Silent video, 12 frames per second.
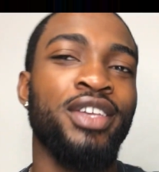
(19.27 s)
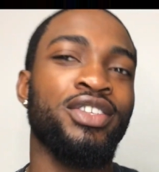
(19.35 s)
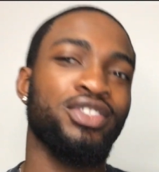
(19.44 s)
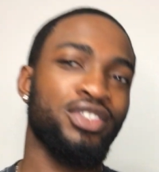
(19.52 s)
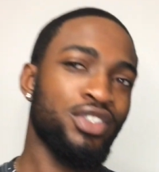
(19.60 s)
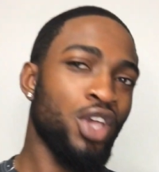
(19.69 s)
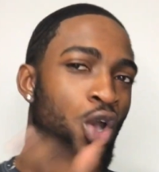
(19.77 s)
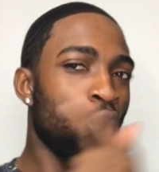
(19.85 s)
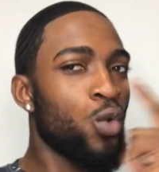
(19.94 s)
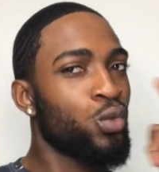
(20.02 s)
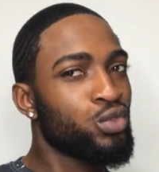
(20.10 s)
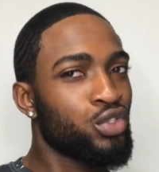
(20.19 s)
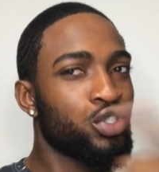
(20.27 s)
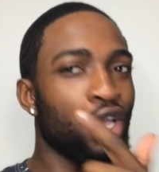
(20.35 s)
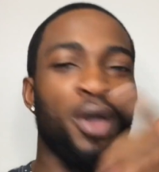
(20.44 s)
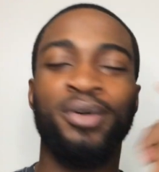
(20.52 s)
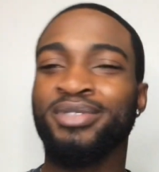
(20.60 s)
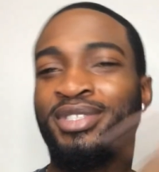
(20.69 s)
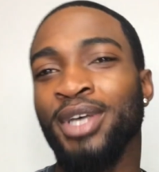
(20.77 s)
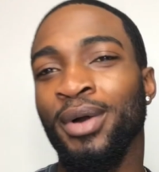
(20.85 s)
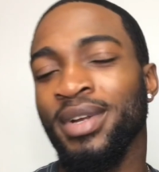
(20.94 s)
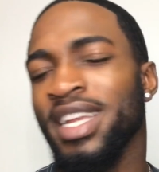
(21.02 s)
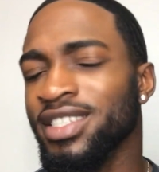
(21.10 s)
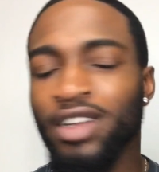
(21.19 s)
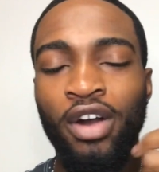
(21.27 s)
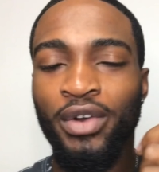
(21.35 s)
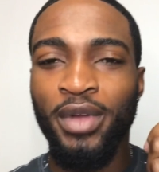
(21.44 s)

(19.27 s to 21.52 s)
So let's go all